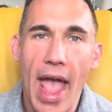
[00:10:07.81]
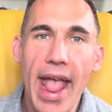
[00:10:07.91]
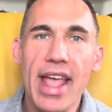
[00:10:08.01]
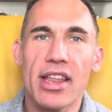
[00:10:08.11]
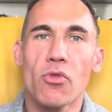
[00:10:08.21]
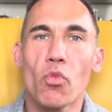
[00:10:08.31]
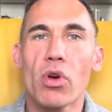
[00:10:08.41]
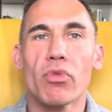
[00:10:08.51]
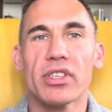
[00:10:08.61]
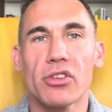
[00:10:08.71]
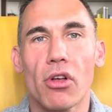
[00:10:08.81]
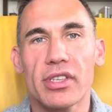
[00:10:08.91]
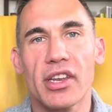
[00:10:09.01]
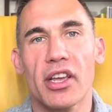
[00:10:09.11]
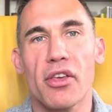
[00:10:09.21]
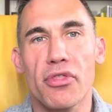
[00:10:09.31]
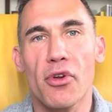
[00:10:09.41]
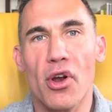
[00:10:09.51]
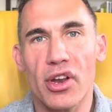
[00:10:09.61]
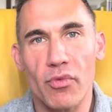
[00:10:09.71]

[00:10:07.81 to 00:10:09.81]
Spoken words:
and will result in a cathartic